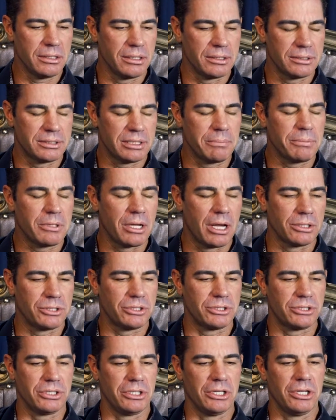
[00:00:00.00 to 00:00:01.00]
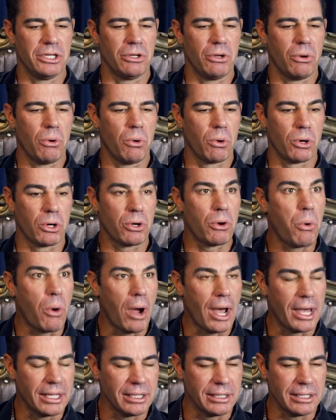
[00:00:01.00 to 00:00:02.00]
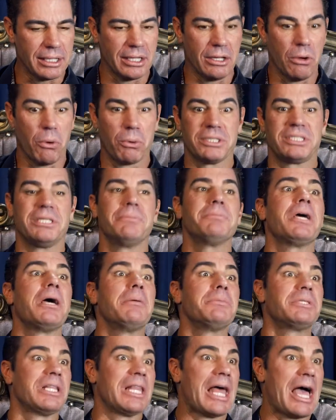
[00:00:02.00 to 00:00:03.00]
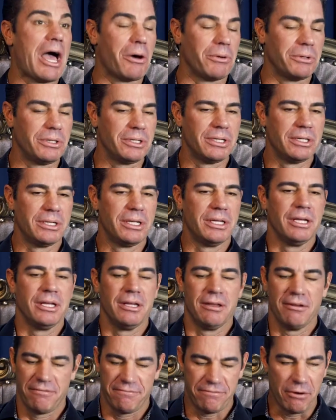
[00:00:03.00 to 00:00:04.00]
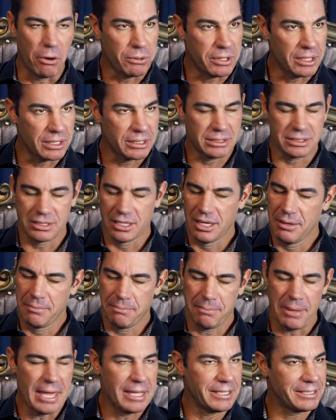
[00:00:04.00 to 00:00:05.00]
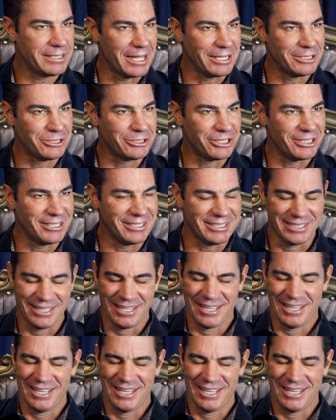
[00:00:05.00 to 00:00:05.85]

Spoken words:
subconsciously or quietly, or sometimes aloud, focus, pay attention,